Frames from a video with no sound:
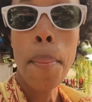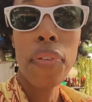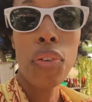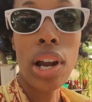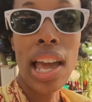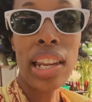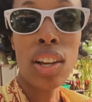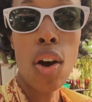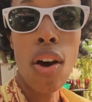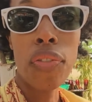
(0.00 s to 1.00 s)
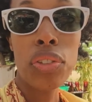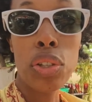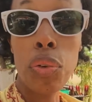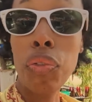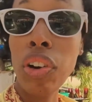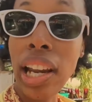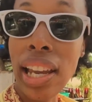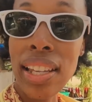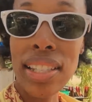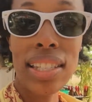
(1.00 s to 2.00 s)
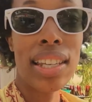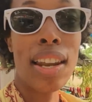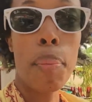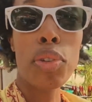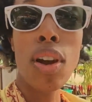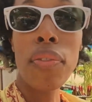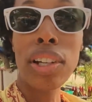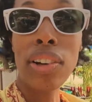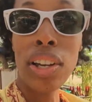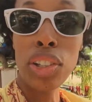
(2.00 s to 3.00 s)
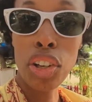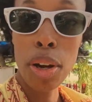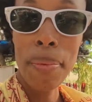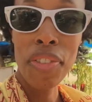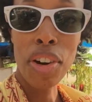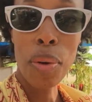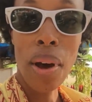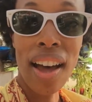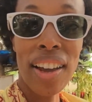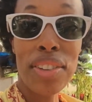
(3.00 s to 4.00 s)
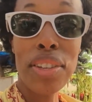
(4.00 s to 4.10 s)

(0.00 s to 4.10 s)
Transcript: before heading off to France, and I'll be traveling around Europe for a while.